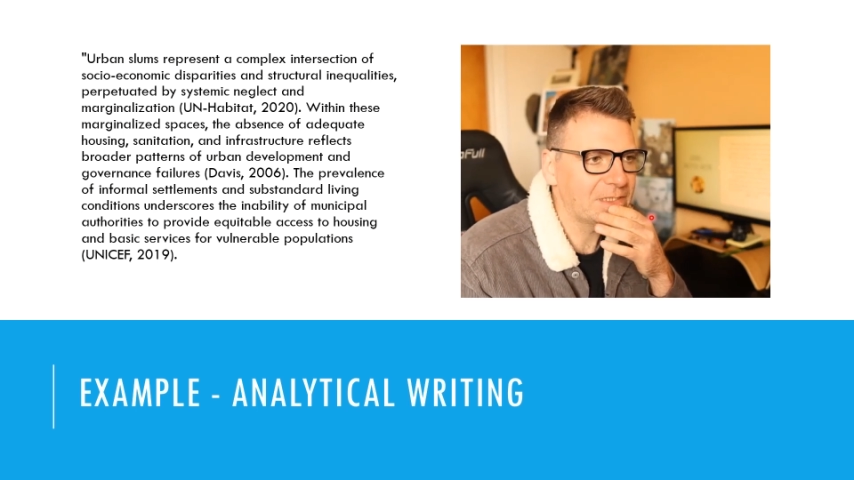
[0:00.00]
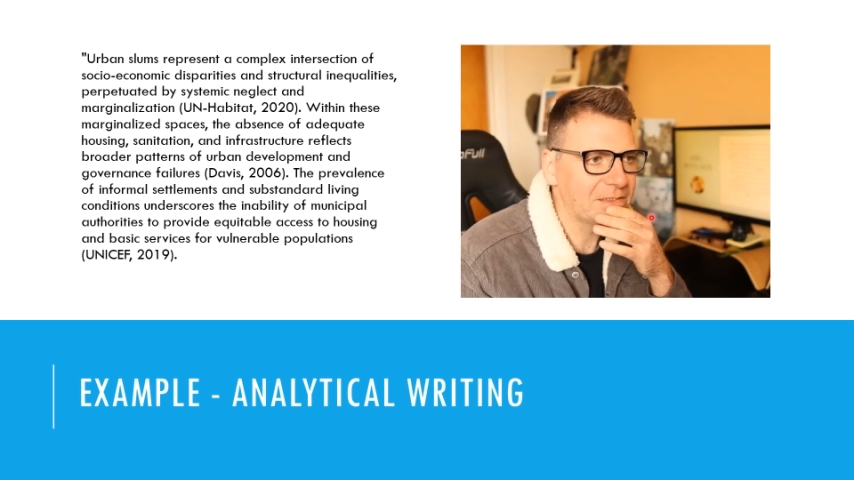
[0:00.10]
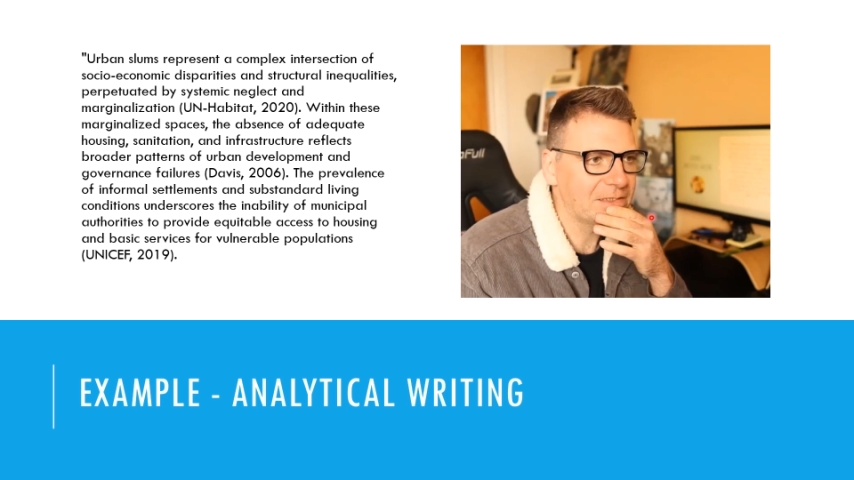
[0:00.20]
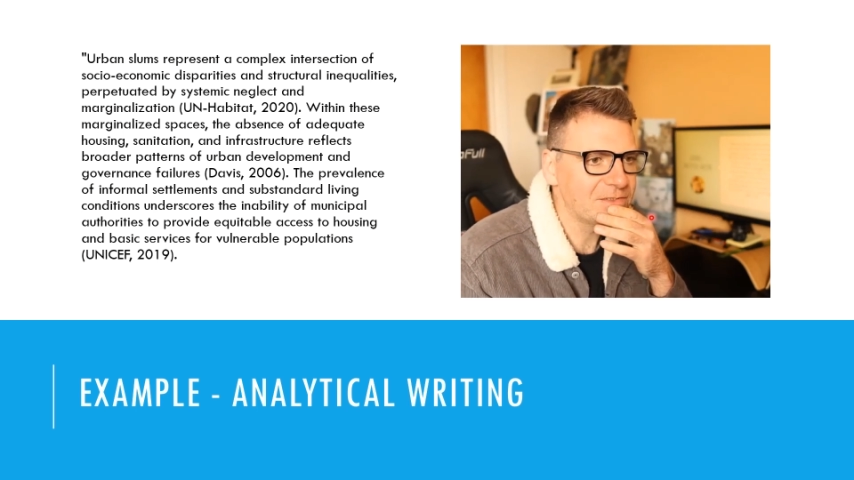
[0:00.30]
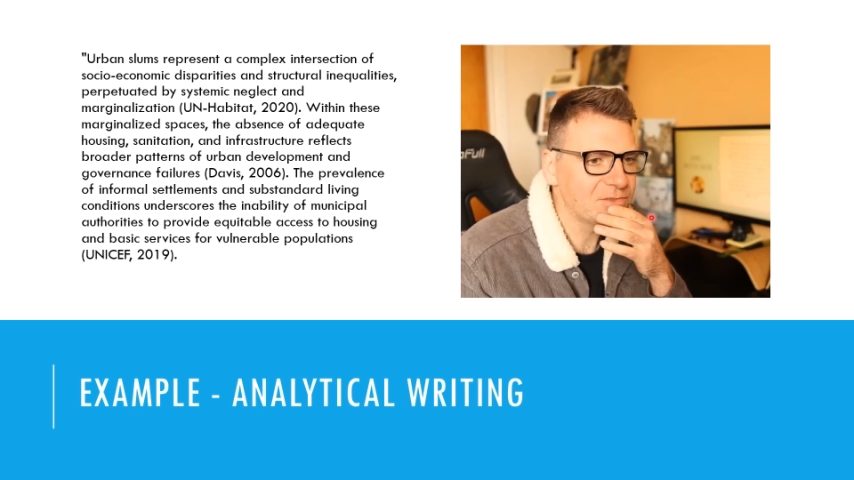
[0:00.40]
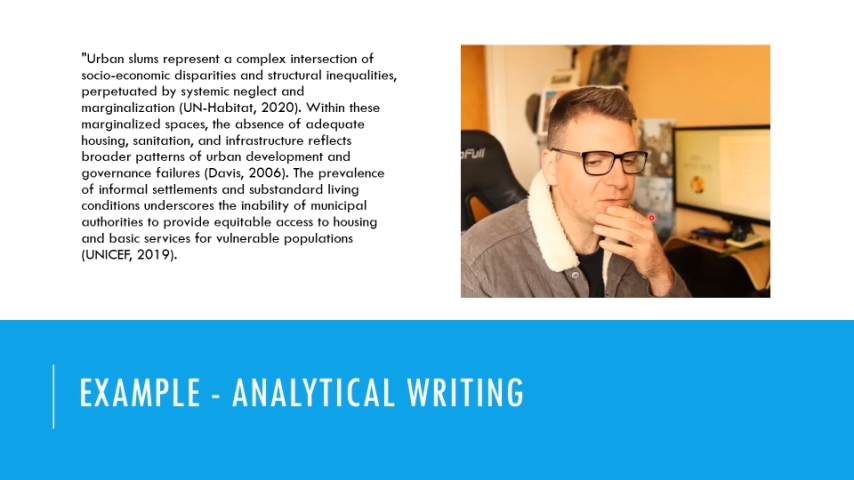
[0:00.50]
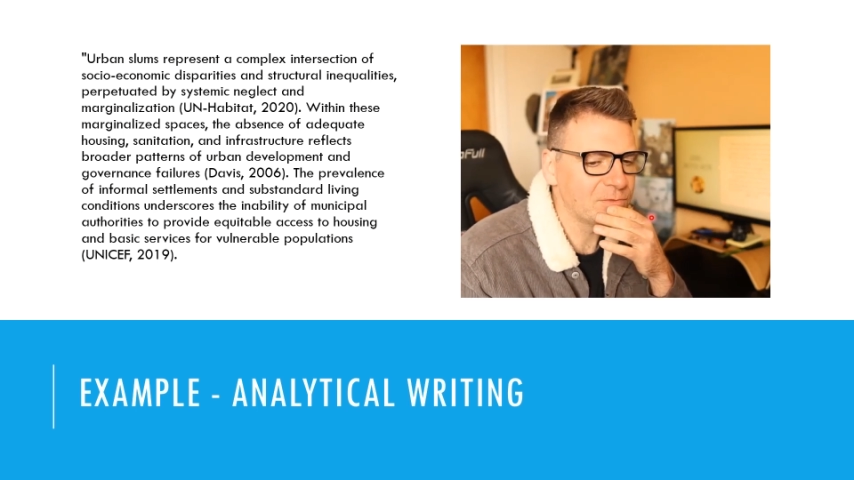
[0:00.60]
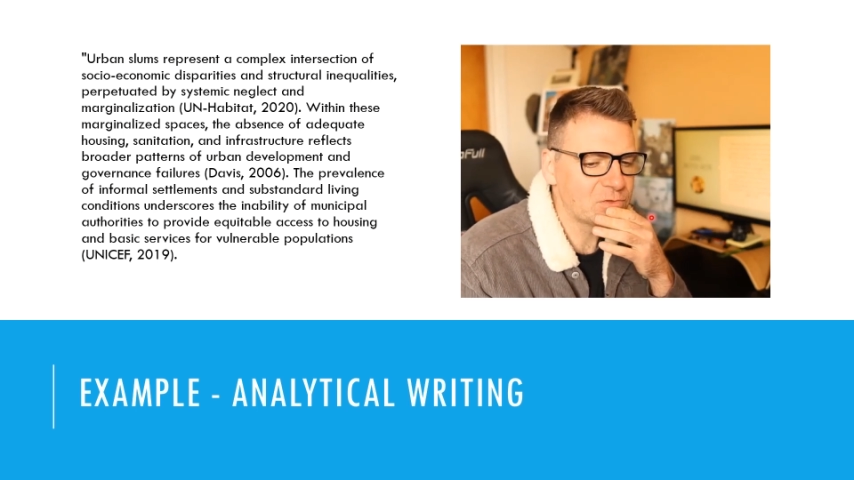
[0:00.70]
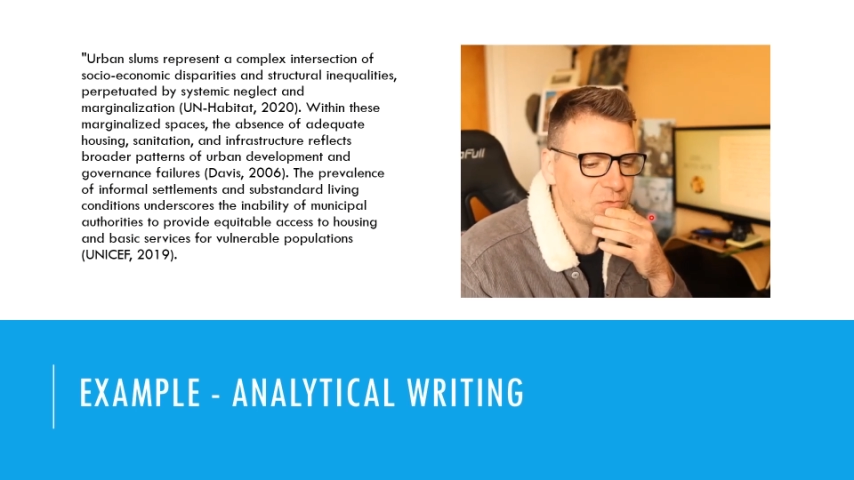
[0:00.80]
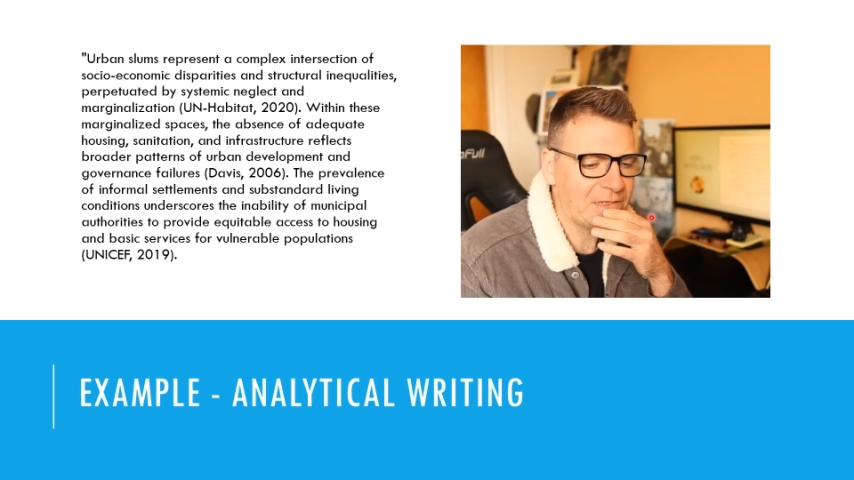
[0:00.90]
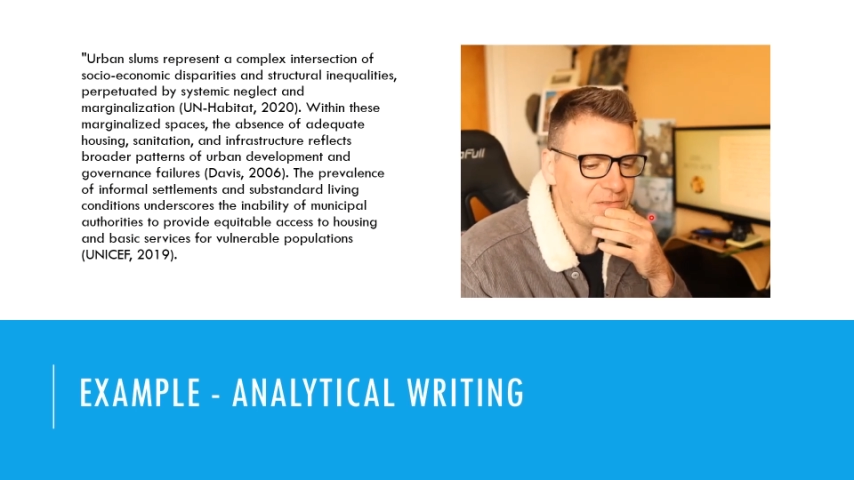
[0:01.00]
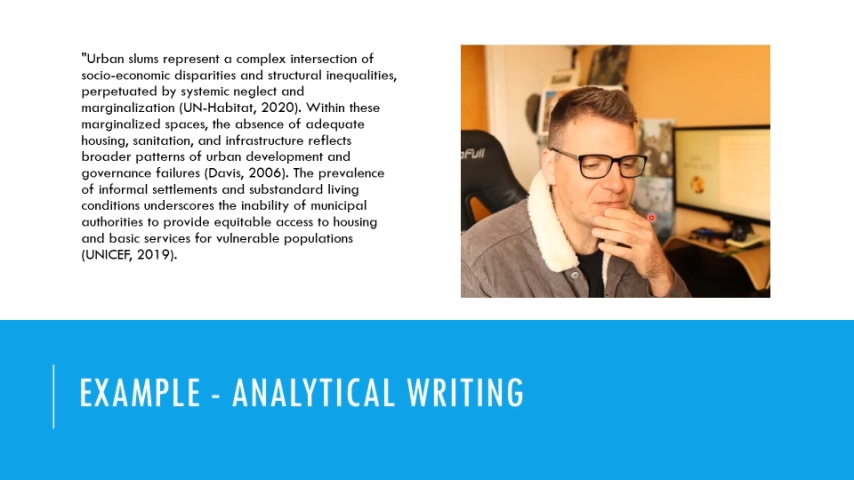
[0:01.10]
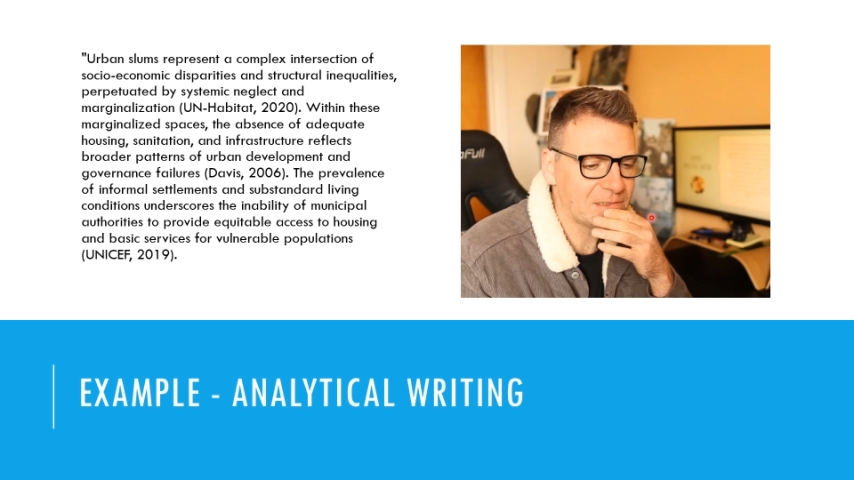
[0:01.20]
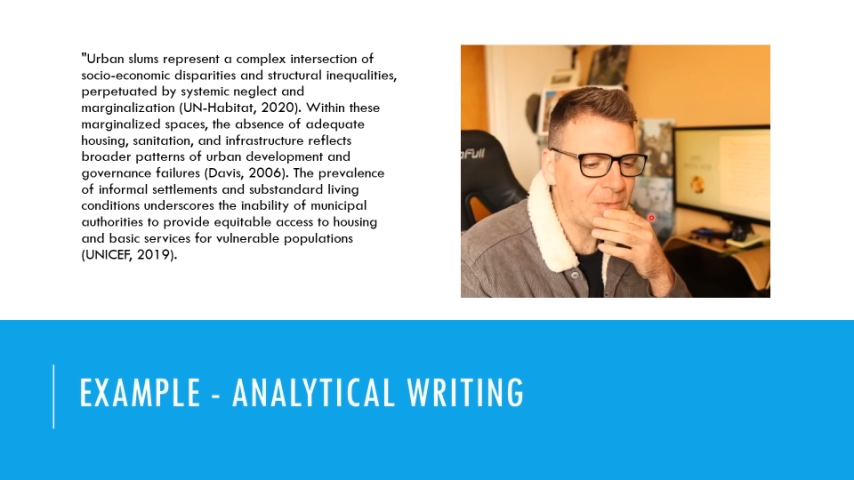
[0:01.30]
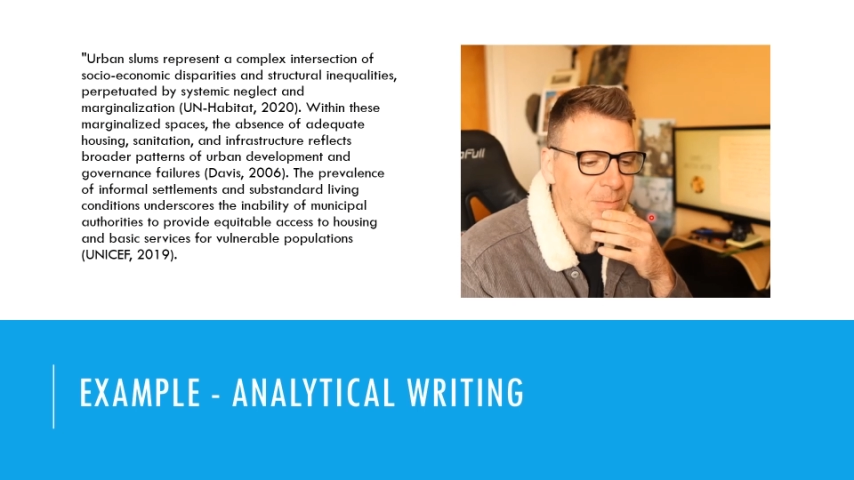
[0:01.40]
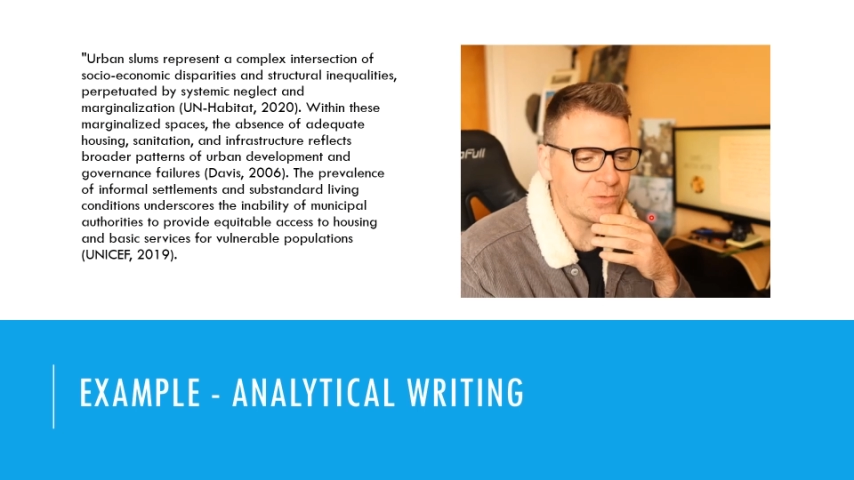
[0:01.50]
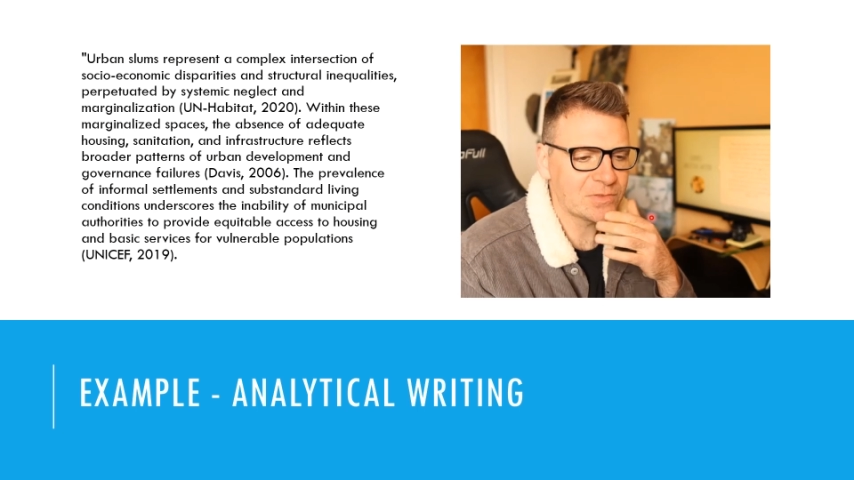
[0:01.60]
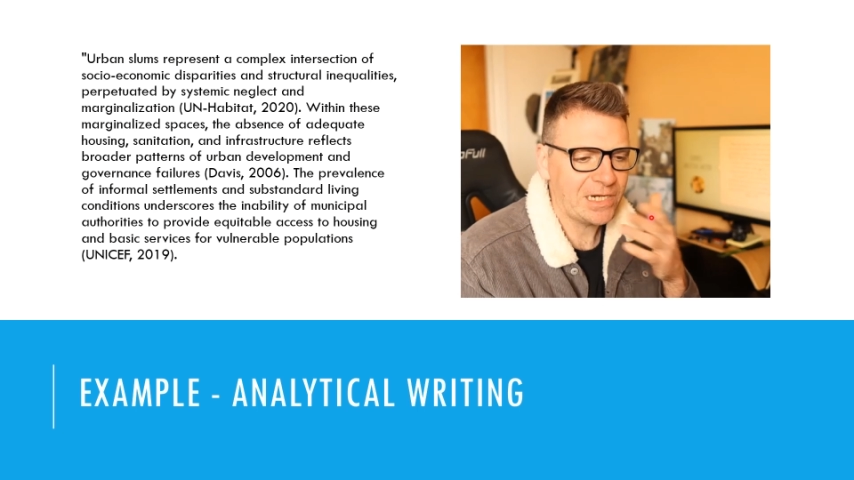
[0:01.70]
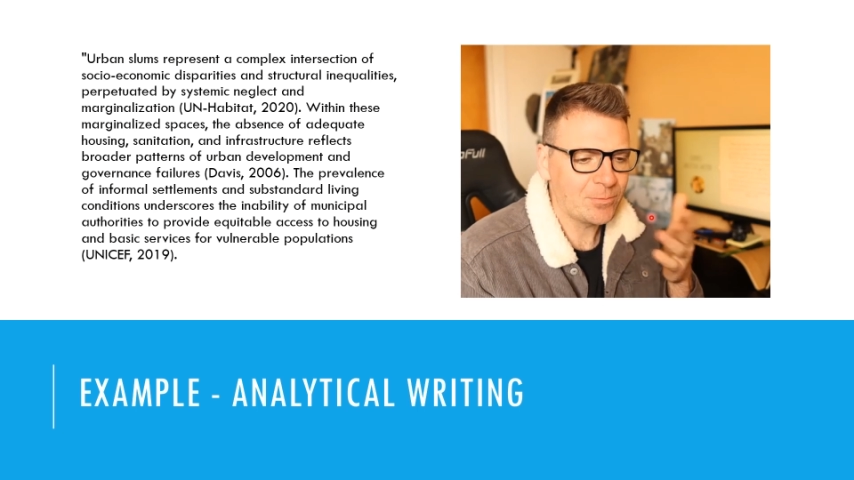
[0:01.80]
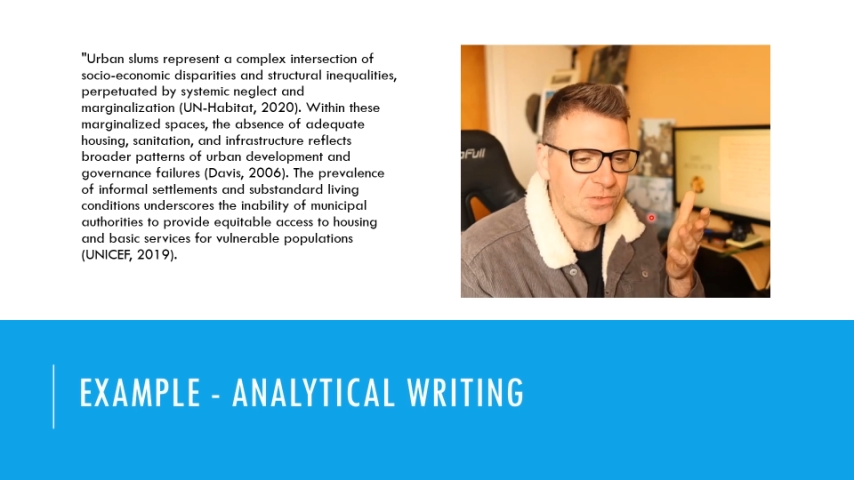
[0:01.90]
a sort of a transient thing. Maybe there's
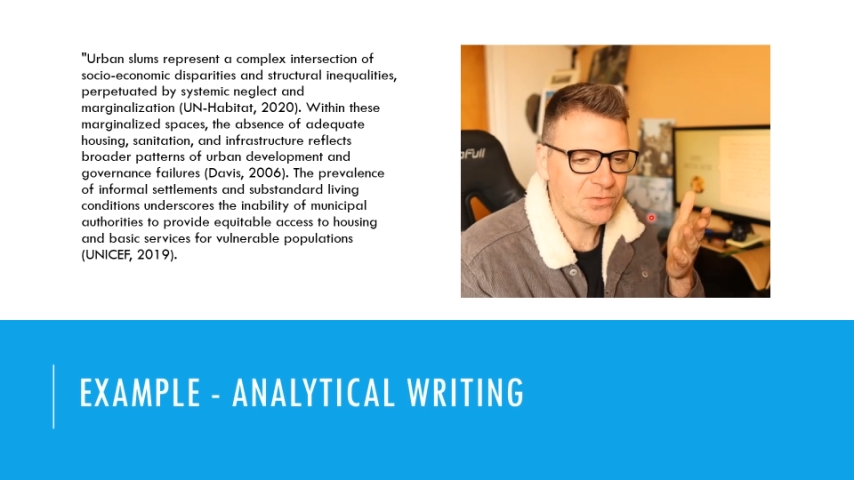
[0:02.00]
garbage in the